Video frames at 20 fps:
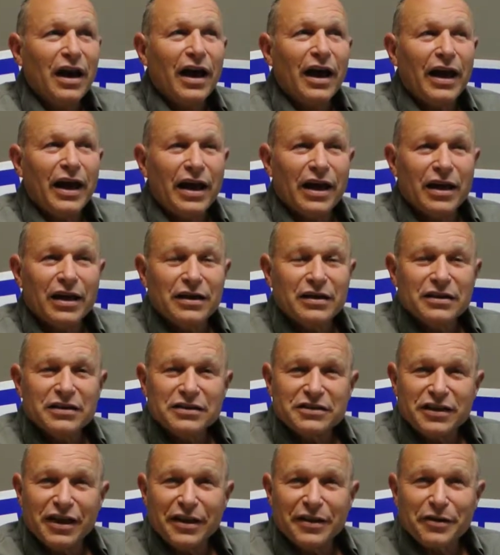and
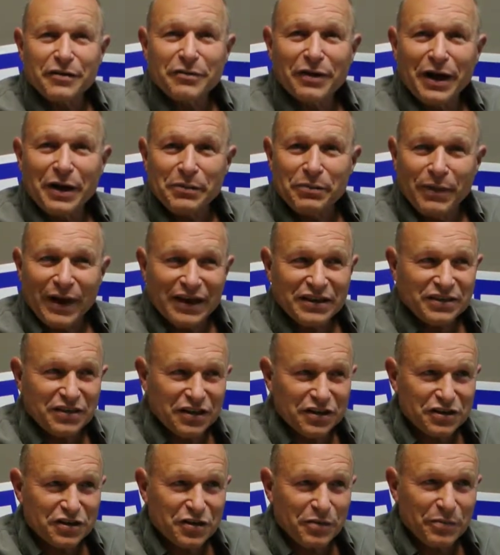send the right
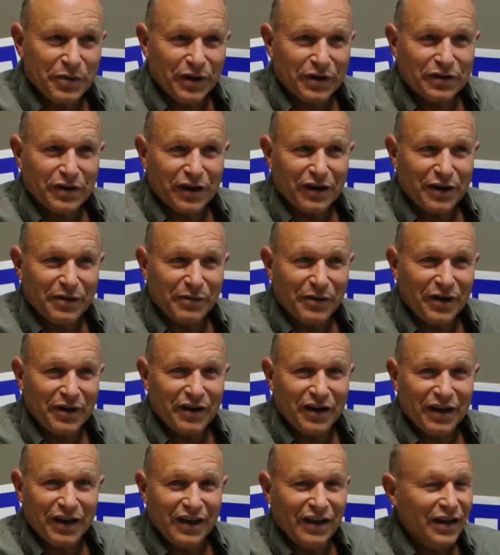message to build our
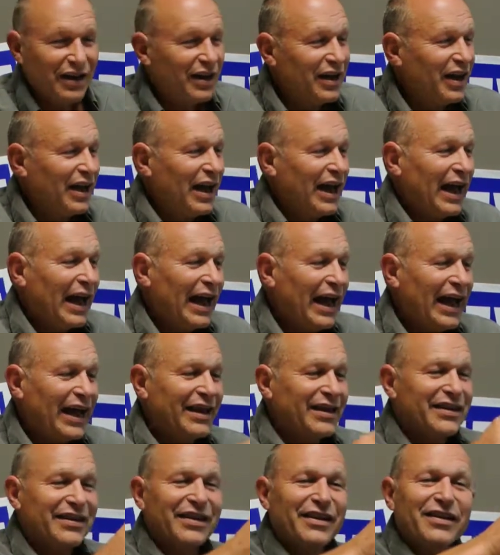community.
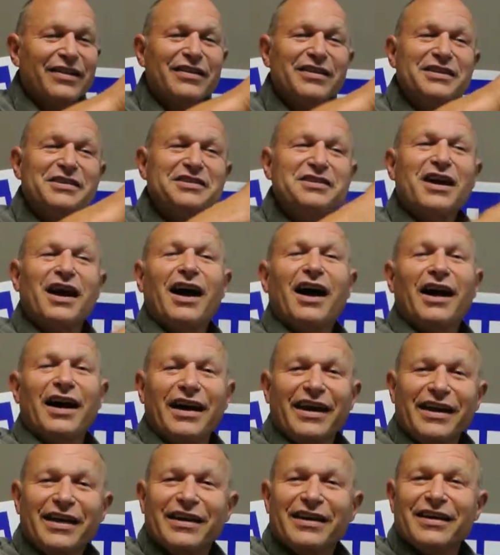And this
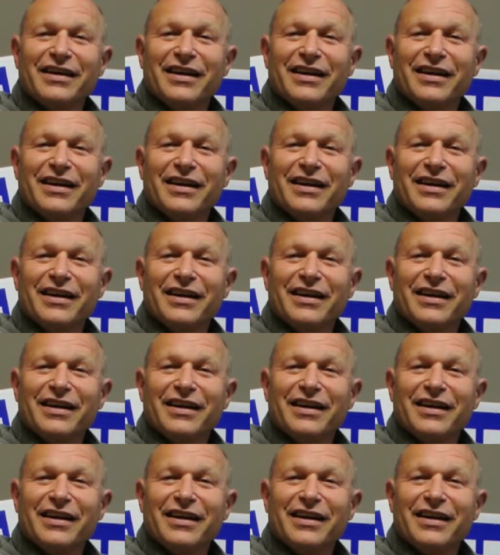guy